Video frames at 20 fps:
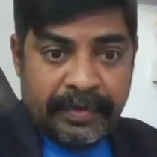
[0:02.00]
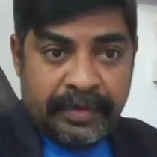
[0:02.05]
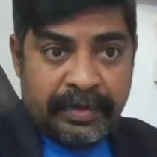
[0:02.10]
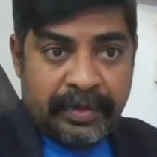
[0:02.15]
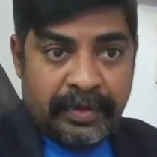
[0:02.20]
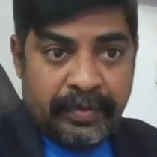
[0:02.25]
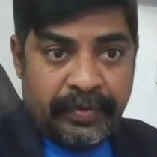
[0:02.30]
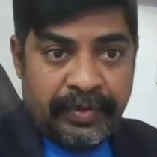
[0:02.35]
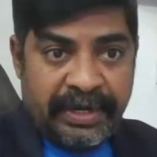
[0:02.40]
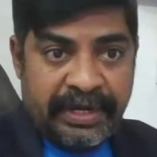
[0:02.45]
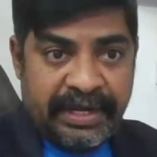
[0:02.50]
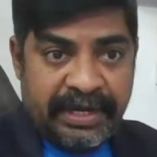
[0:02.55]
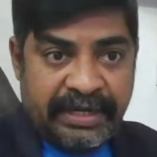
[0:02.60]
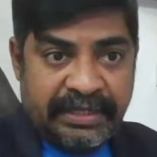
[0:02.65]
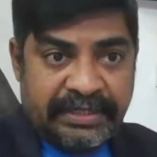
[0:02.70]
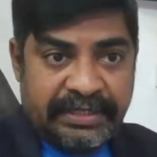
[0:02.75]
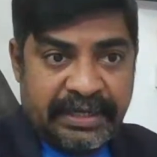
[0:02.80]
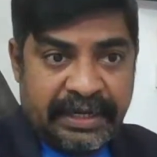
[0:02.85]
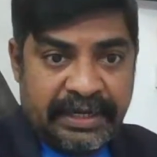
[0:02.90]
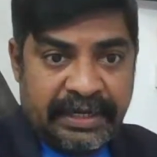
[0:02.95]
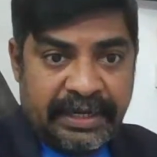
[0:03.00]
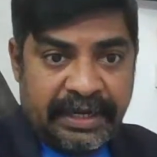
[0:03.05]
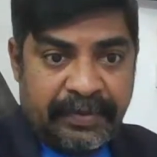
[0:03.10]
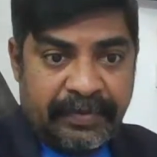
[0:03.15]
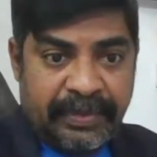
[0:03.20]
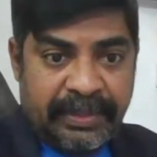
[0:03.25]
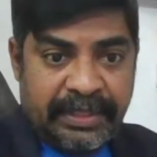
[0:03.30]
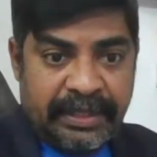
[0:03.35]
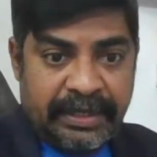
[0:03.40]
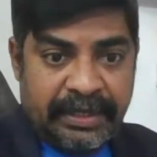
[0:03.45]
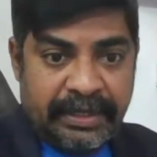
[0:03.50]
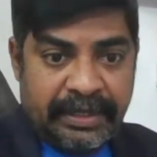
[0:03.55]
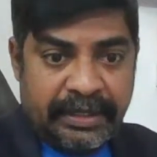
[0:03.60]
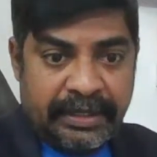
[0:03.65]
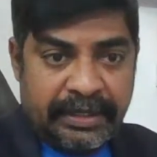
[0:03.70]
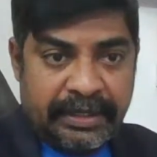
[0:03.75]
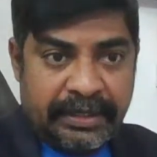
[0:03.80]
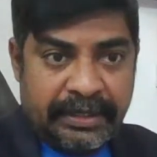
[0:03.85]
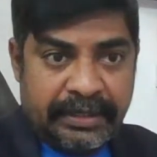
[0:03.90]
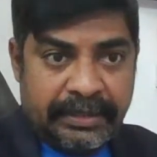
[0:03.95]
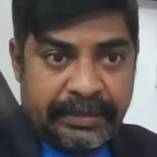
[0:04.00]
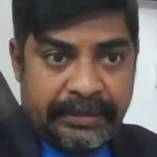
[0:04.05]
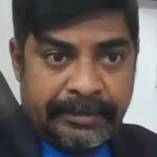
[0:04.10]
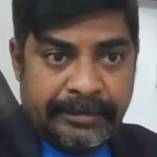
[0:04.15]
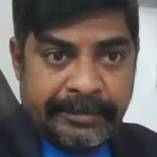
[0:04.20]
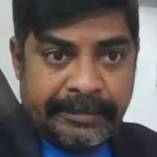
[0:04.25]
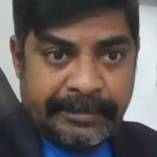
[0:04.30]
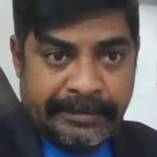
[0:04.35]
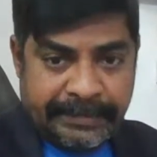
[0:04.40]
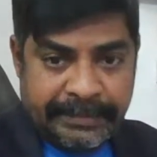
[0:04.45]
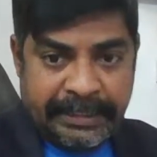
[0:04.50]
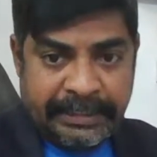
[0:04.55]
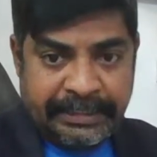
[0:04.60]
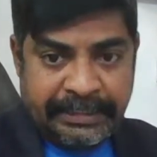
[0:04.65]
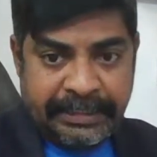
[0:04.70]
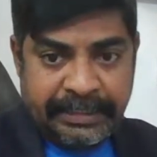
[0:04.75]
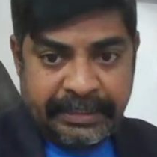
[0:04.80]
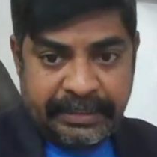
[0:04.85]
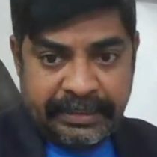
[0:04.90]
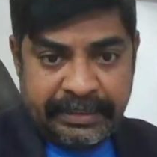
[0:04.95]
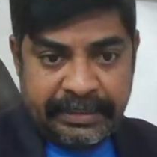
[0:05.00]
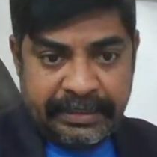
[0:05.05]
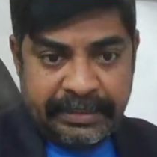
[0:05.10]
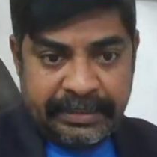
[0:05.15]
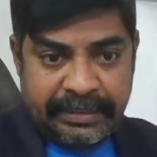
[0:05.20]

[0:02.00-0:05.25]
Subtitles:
So we'll get started with the session,